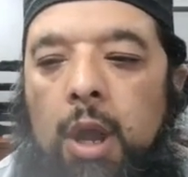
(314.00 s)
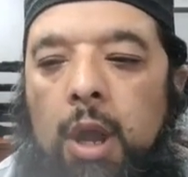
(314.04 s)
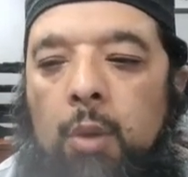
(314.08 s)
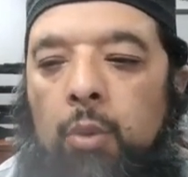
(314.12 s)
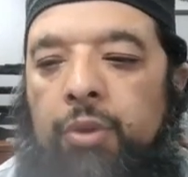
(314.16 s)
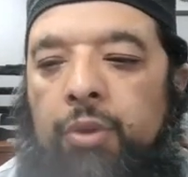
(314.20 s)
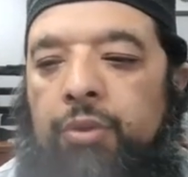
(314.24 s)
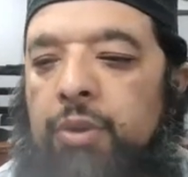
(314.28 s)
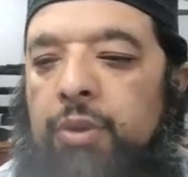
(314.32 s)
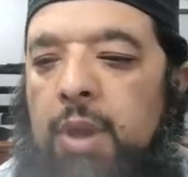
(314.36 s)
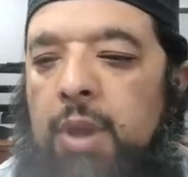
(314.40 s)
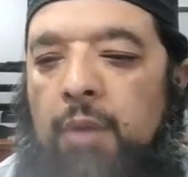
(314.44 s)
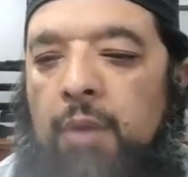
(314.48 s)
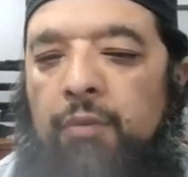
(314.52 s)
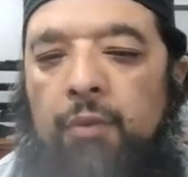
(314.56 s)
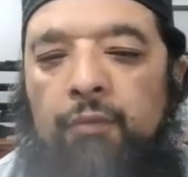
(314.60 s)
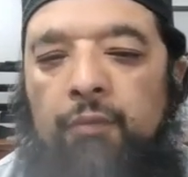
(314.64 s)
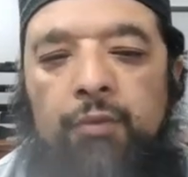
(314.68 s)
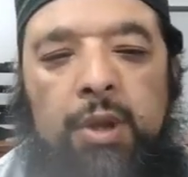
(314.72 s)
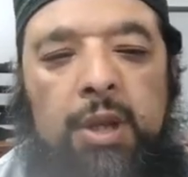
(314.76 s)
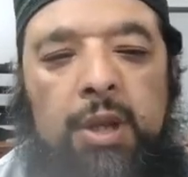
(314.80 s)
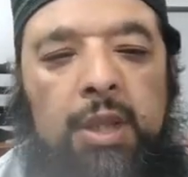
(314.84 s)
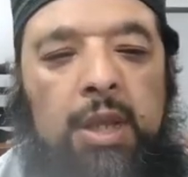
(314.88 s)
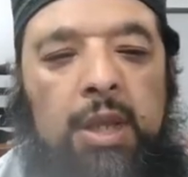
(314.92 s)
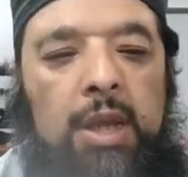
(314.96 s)
it was never
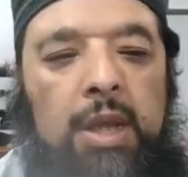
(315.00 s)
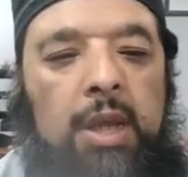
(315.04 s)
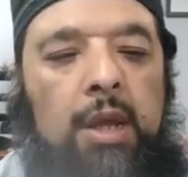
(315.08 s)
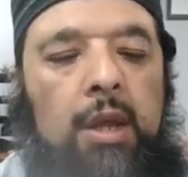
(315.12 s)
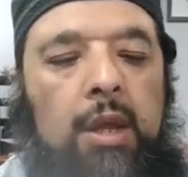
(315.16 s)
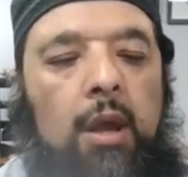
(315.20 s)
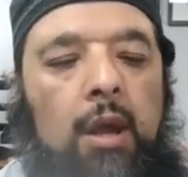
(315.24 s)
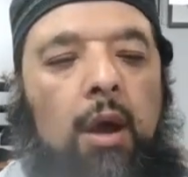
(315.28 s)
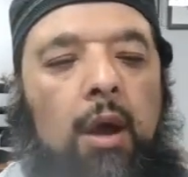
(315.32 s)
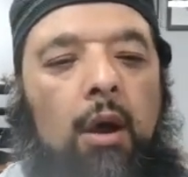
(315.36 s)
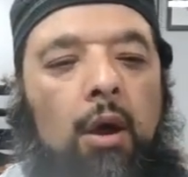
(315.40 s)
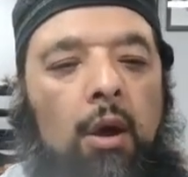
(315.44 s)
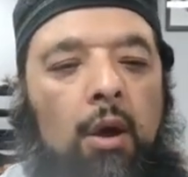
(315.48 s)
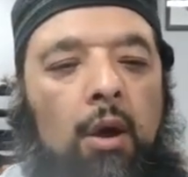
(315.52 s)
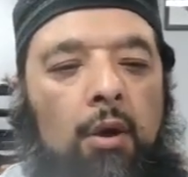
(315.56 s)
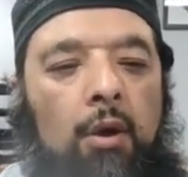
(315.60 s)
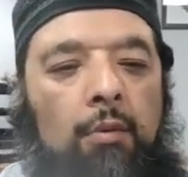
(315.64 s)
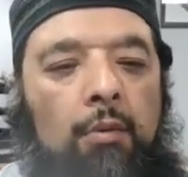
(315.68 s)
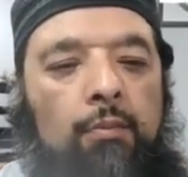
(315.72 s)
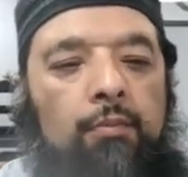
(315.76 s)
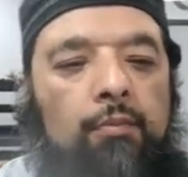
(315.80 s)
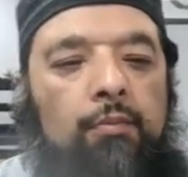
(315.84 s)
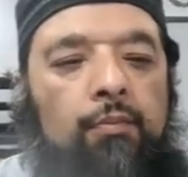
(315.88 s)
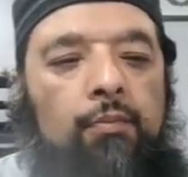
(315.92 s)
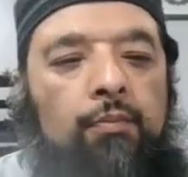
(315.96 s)
really,
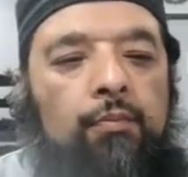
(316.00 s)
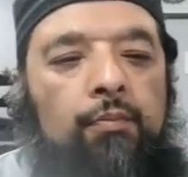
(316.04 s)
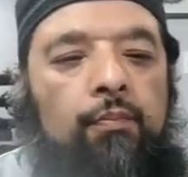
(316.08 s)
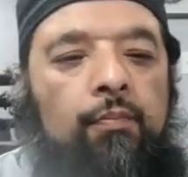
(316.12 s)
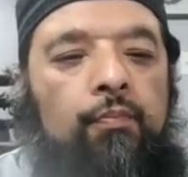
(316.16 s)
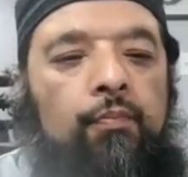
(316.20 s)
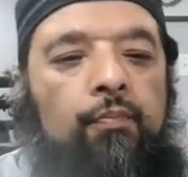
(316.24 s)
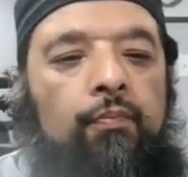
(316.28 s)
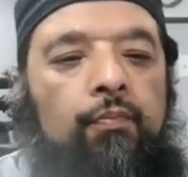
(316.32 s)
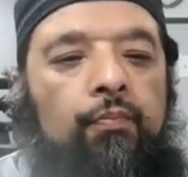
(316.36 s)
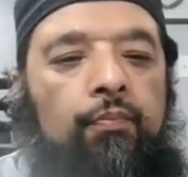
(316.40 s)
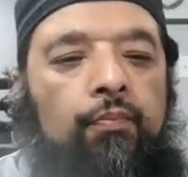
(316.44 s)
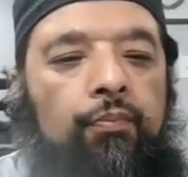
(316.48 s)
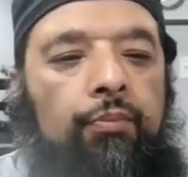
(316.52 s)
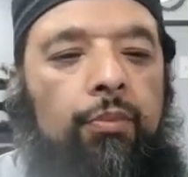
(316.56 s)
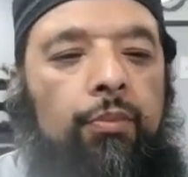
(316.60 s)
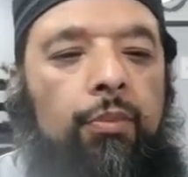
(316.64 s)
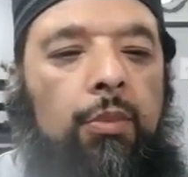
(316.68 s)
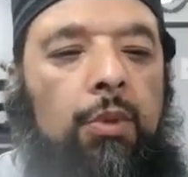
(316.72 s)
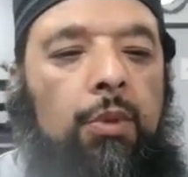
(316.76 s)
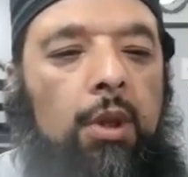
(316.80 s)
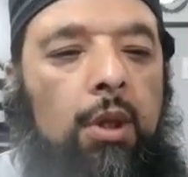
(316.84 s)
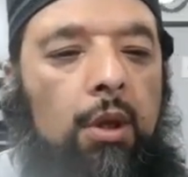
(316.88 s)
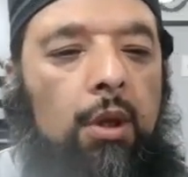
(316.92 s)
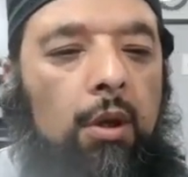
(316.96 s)

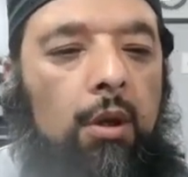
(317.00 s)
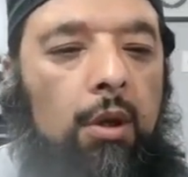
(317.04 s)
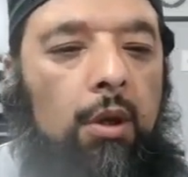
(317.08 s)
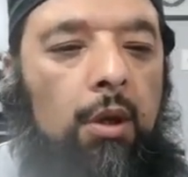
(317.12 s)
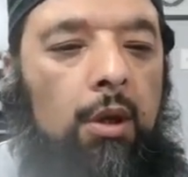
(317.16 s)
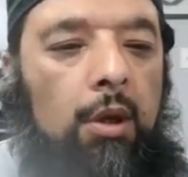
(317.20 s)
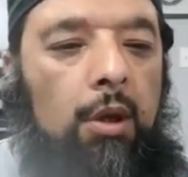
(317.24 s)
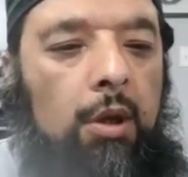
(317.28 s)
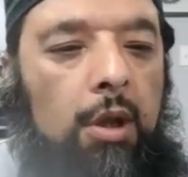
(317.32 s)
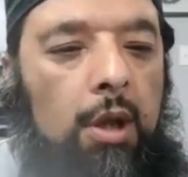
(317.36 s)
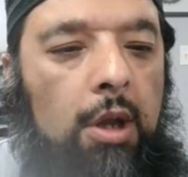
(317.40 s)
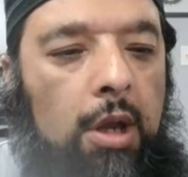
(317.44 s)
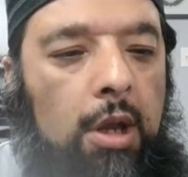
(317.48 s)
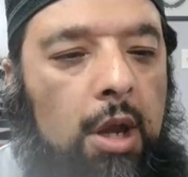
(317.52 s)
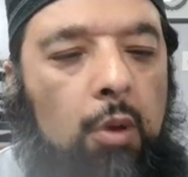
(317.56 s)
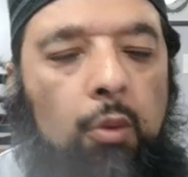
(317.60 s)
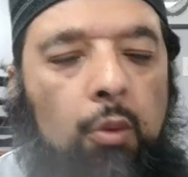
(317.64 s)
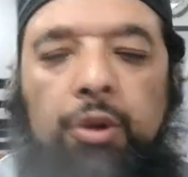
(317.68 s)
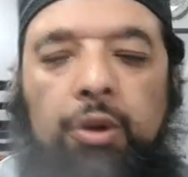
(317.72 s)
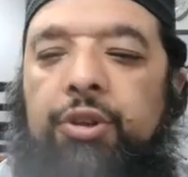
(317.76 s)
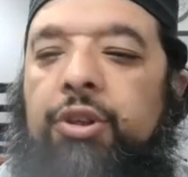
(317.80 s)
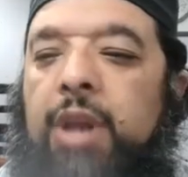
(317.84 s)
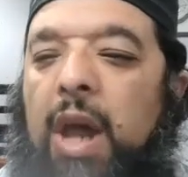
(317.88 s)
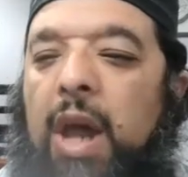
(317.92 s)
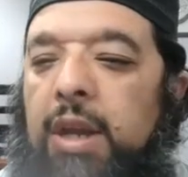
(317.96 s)
it
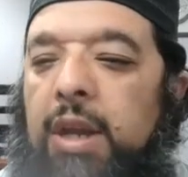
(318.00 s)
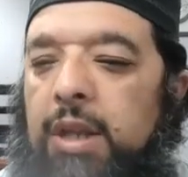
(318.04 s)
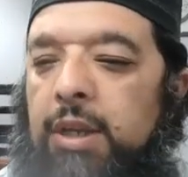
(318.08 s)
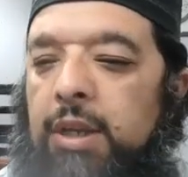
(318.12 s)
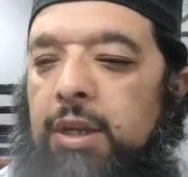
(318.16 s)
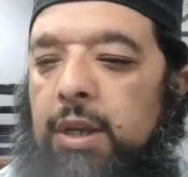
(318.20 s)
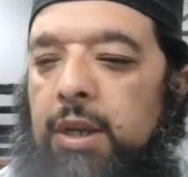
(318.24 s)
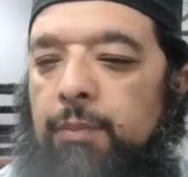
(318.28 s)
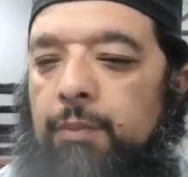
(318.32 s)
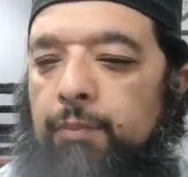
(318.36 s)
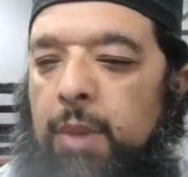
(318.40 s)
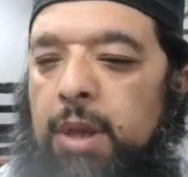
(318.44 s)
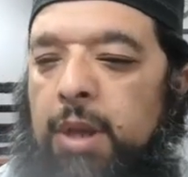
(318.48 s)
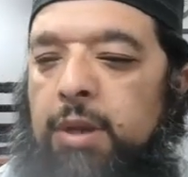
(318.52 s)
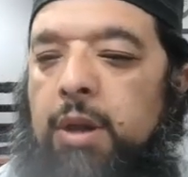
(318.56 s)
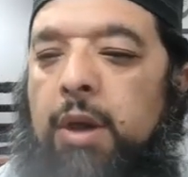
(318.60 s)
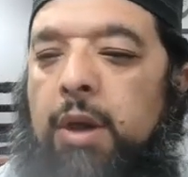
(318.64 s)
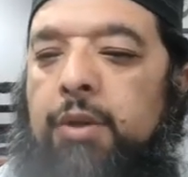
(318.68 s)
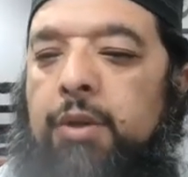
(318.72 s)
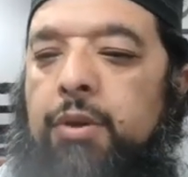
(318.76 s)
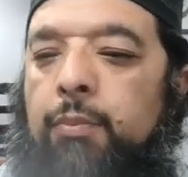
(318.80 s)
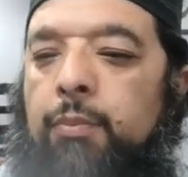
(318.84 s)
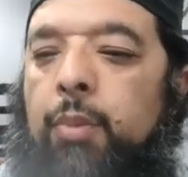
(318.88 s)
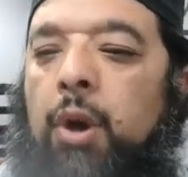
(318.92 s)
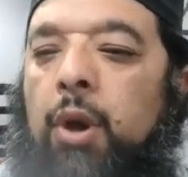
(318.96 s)
was studied in
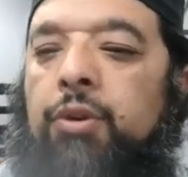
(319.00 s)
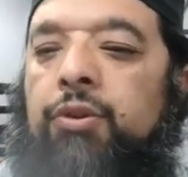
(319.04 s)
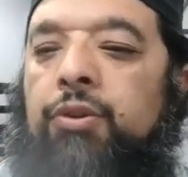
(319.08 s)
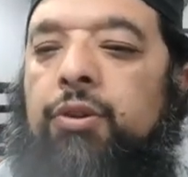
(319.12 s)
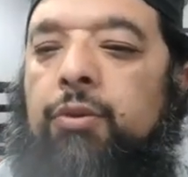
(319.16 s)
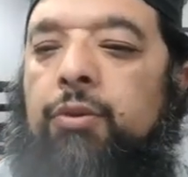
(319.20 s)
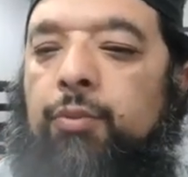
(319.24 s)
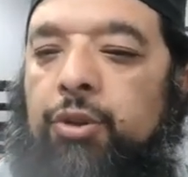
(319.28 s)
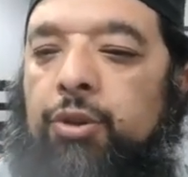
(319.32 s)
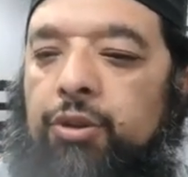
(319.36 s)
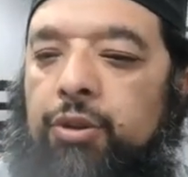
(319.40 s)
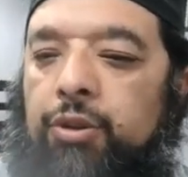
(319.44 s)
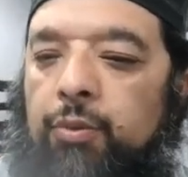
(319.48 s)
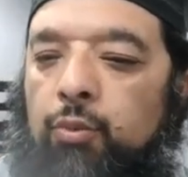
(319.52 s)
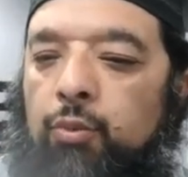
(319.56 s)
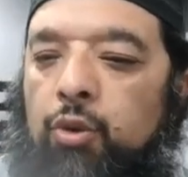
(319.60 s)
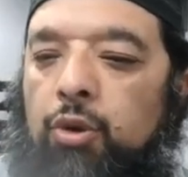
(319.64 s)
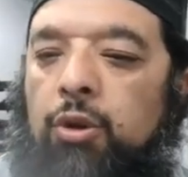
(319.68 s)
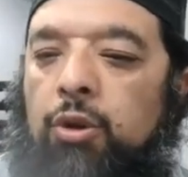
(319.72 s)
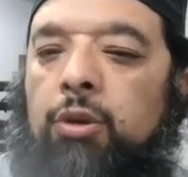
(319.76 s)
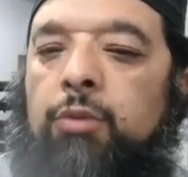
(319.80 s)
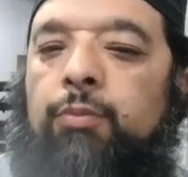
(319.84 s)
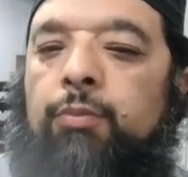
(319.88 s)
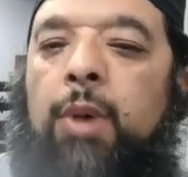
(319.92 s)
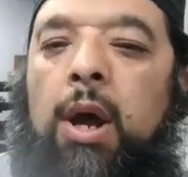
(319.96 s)
other parts of the Muslim
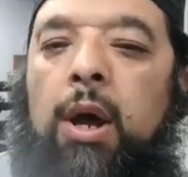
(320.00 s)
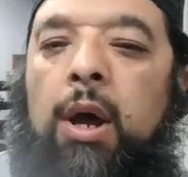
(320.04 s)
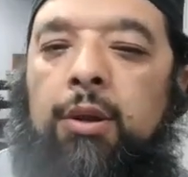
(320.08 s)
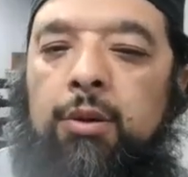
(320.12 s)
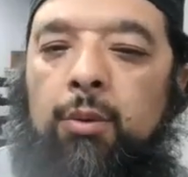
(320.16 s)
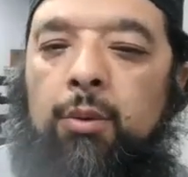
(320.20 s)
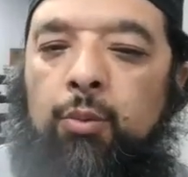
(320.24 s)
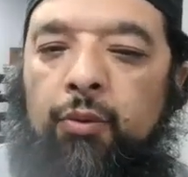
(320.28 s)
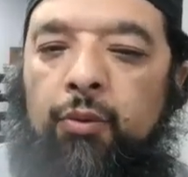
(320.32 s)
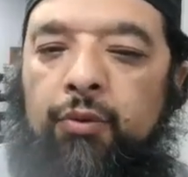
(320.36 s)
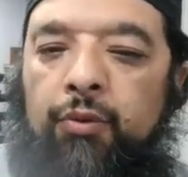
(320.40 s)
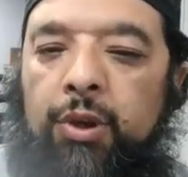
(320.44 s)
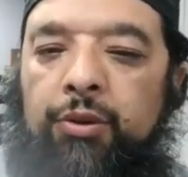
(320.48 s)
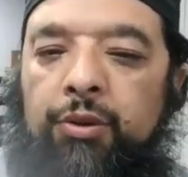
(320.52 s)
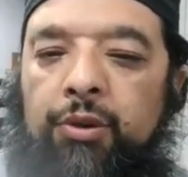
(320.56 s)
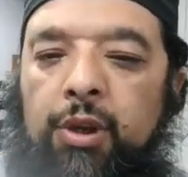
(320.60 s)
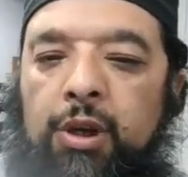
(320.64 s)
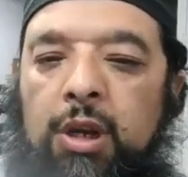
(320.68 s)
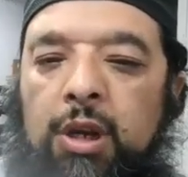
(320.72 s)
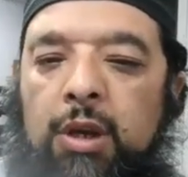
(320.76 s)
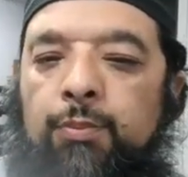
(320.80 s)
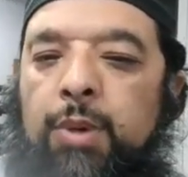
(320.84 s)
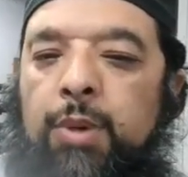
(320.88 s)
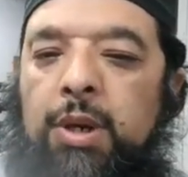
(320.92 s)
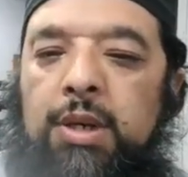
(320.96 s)
world by other
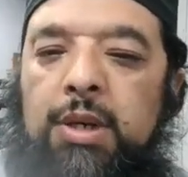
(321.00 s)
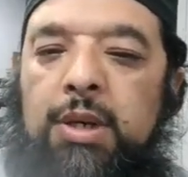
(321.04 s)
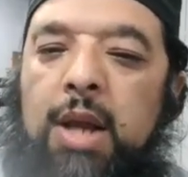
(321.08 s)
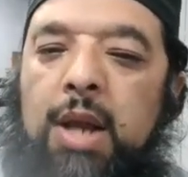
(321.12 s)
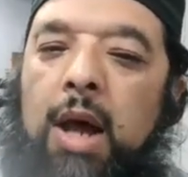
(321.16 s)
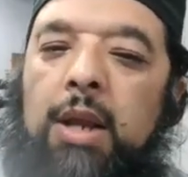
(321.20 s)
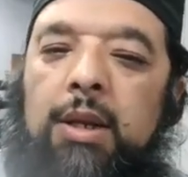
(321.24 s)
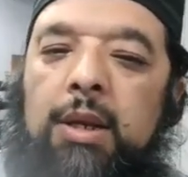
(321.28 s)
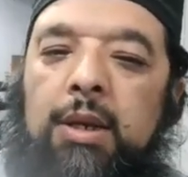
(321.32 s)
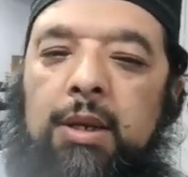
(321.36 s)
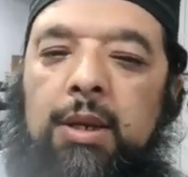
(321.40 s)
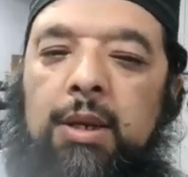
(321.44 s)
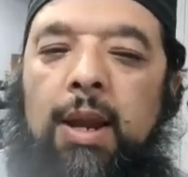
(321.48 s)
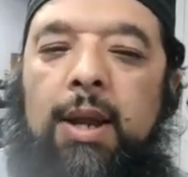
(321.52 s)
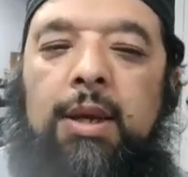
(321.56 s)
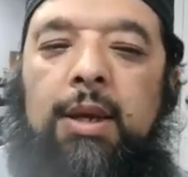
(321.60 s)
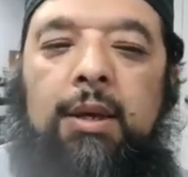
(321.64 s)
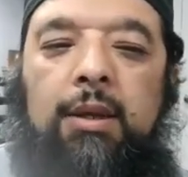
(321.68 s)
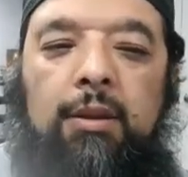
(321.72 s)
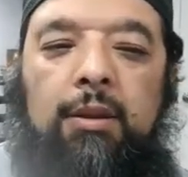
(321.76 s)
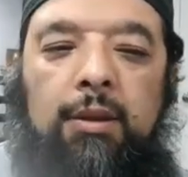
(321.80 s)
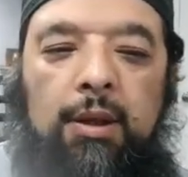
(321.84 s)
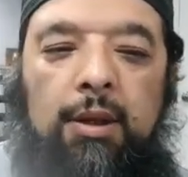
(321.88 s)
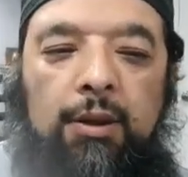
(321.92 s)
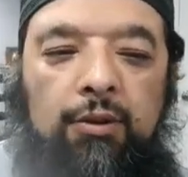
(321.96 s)
Mufassirin, but not
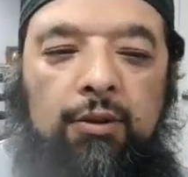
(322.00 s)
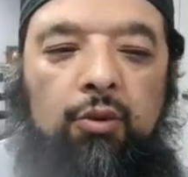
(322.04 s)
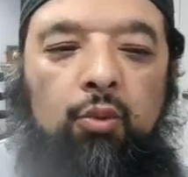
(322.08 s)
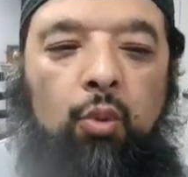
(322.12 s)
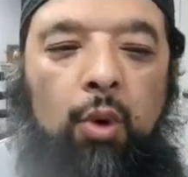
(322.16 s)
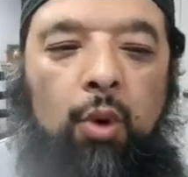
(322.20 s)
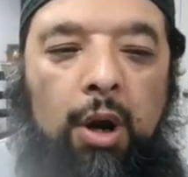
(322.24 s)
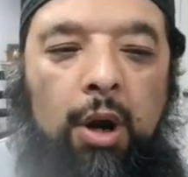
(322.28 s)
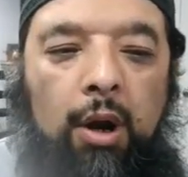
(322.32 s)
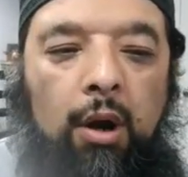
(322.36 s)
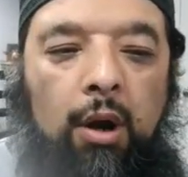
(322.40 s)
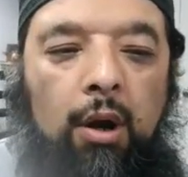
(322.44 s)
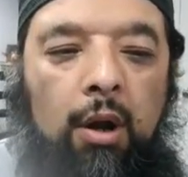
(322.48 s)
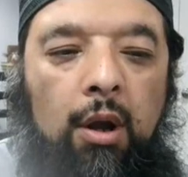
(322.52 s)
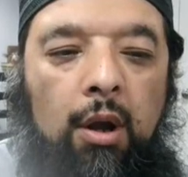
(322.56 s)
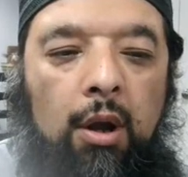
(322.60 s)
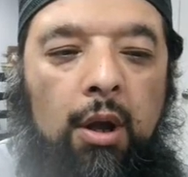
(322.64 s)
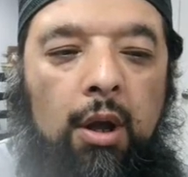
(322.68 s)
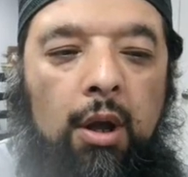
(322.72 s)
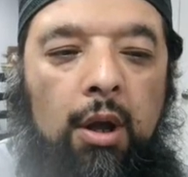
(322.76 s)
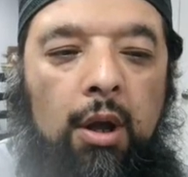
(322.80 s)
like this, where